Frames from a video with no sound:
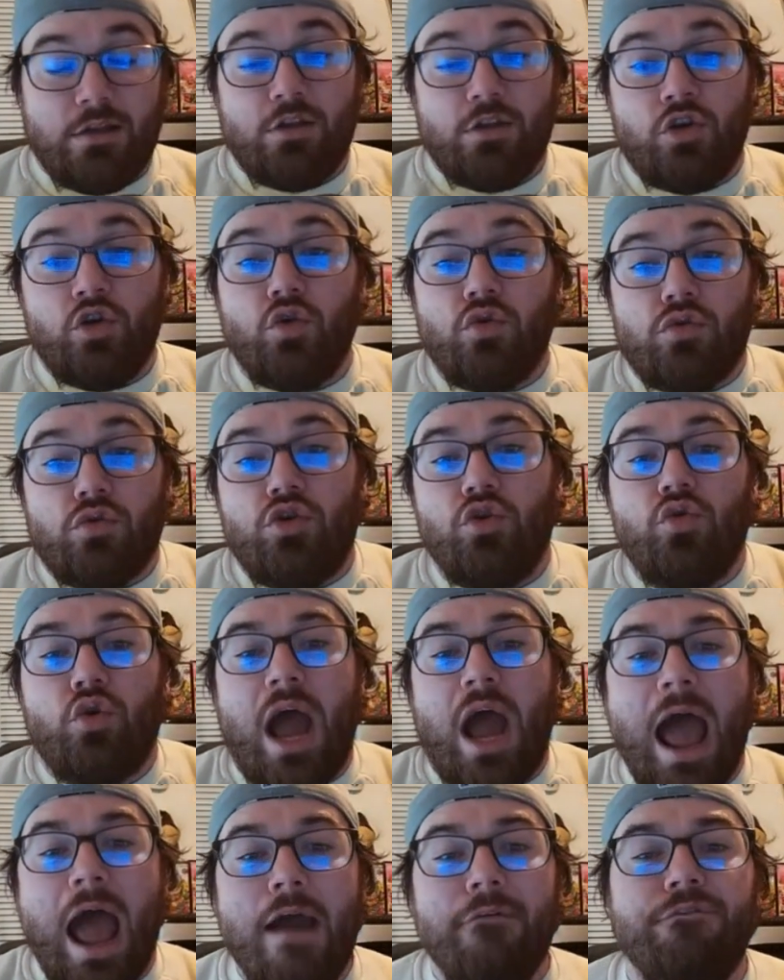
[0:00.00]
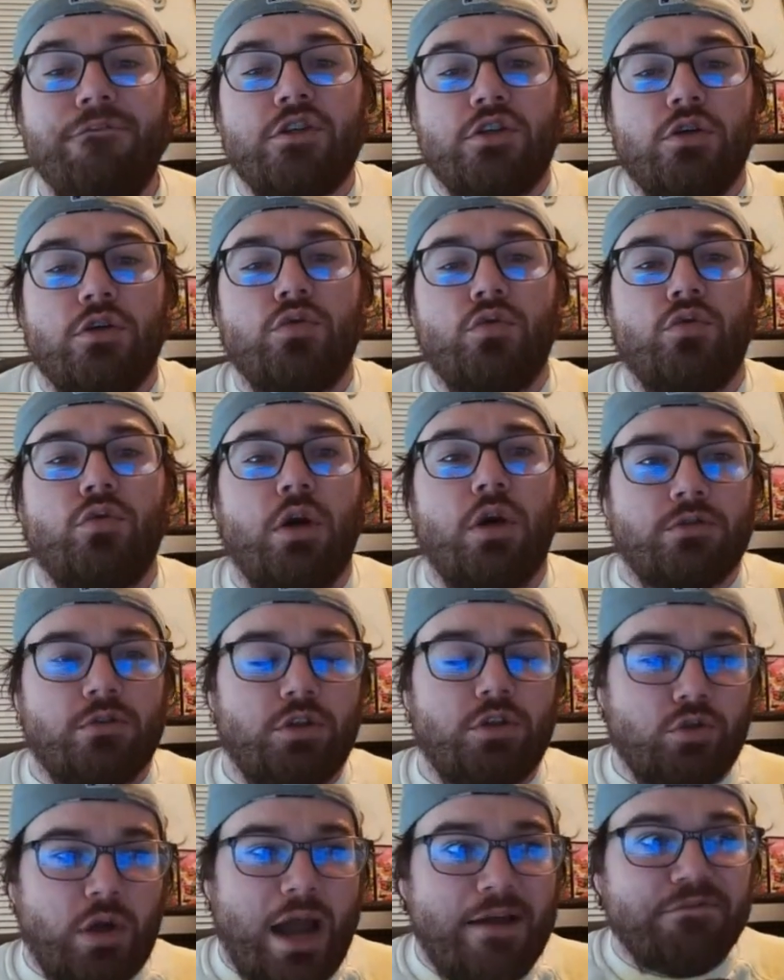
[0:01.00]
you have to
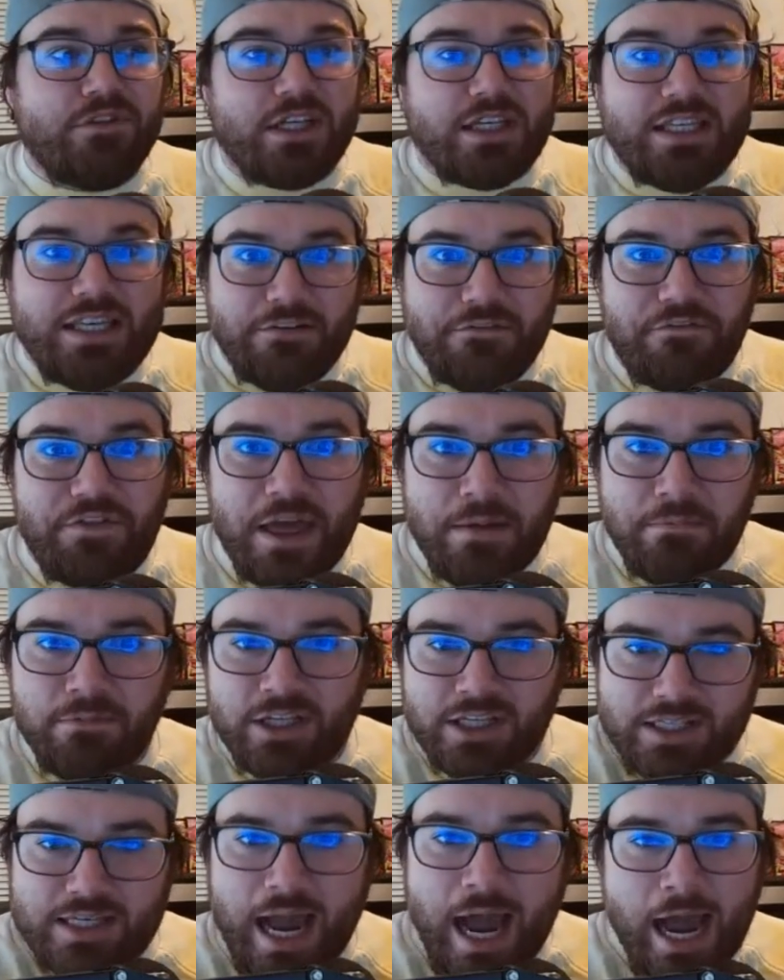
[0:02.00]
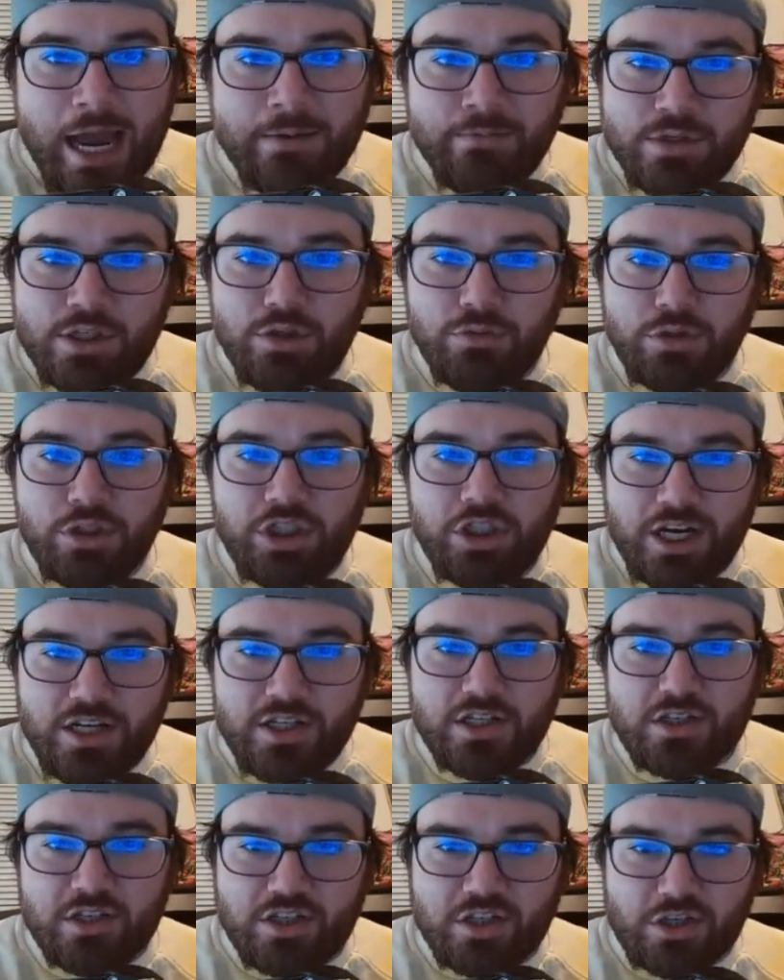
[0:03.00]
give them the time to
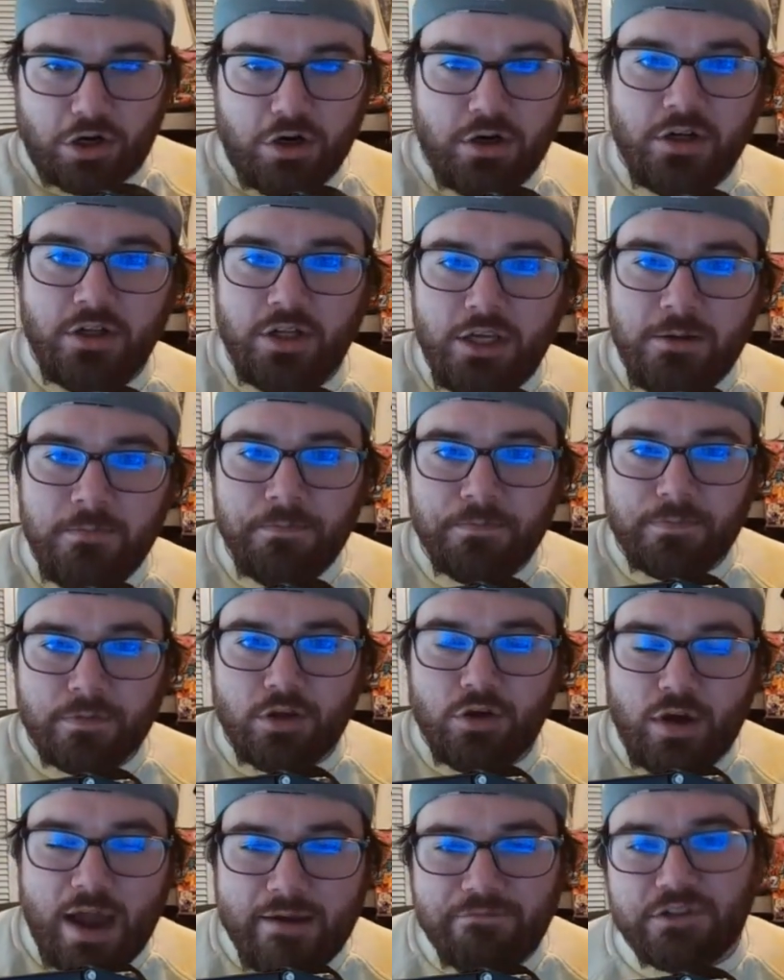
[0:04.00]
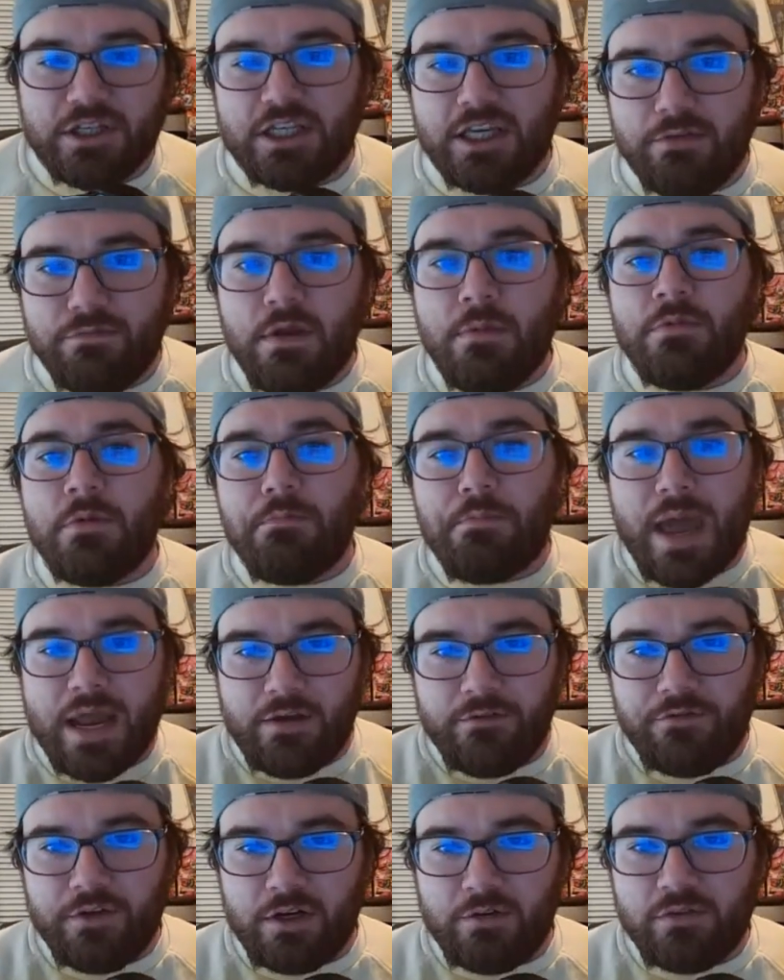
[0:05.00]
adjust. Certainly you have to give them the
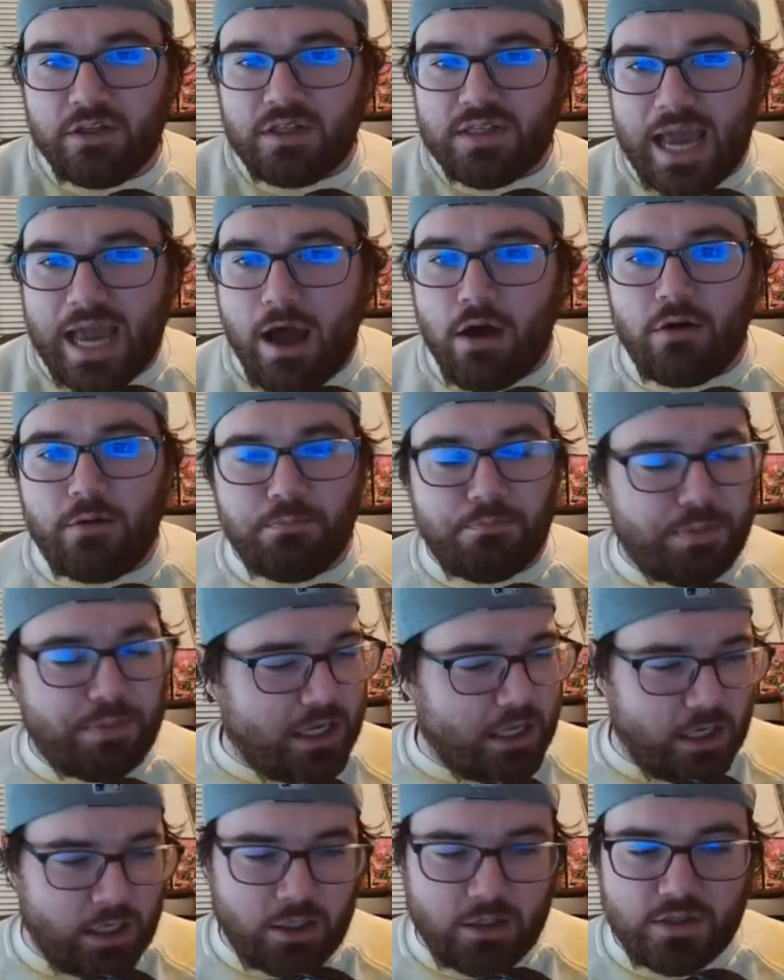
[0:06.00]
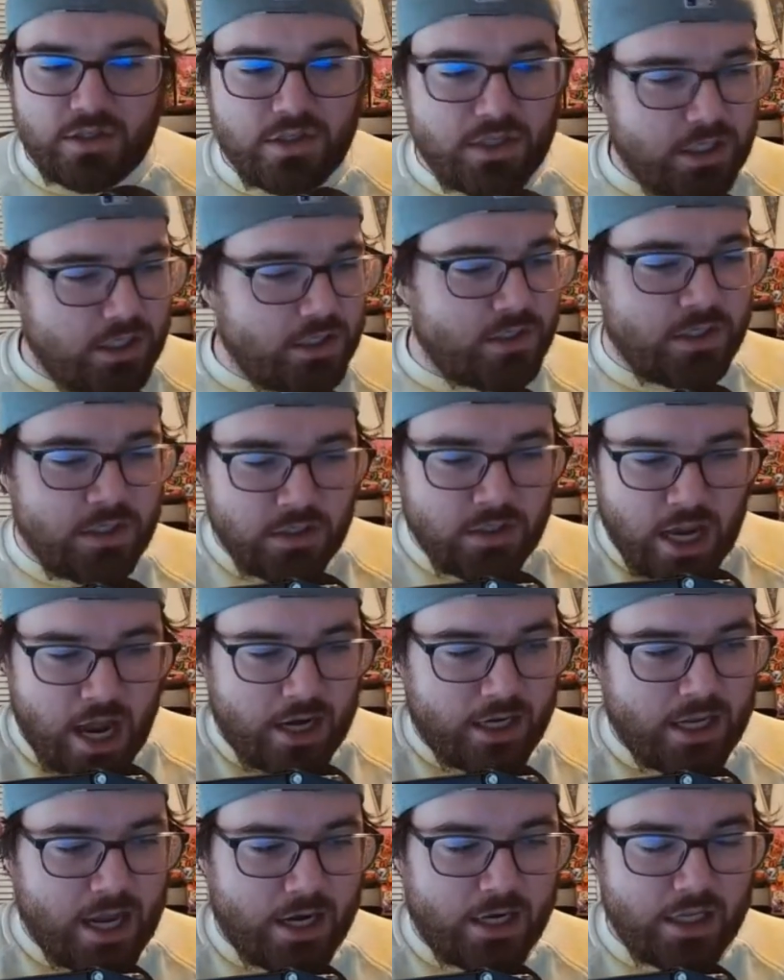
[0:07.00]
benefit of the doubt, beginning of the season,
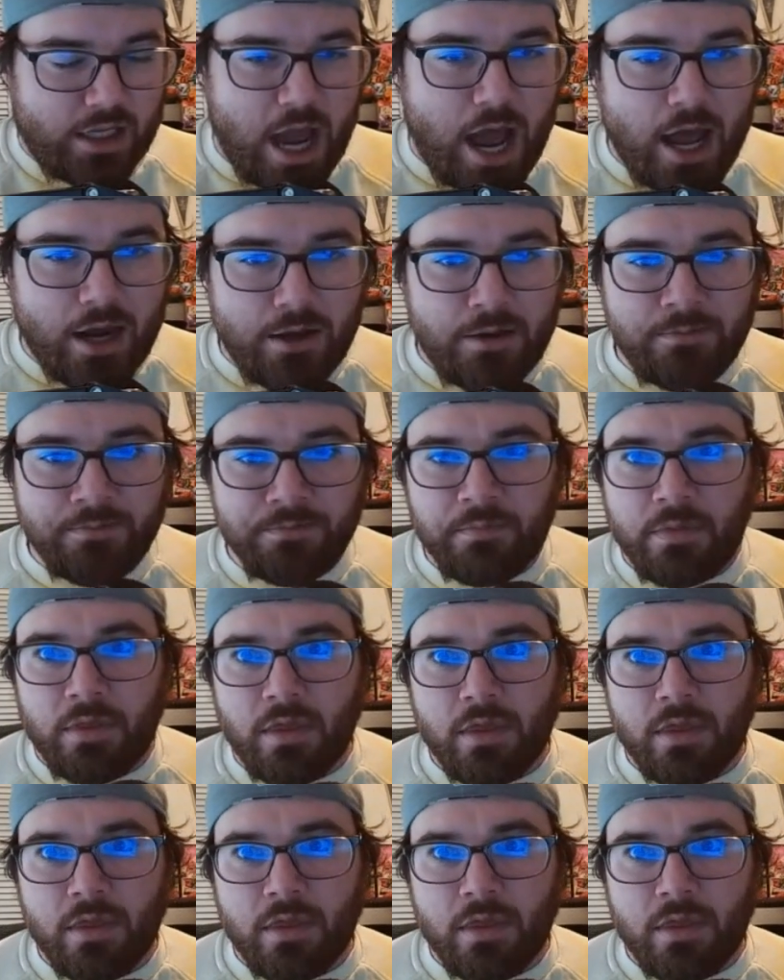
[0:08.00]
yada, yada, yada.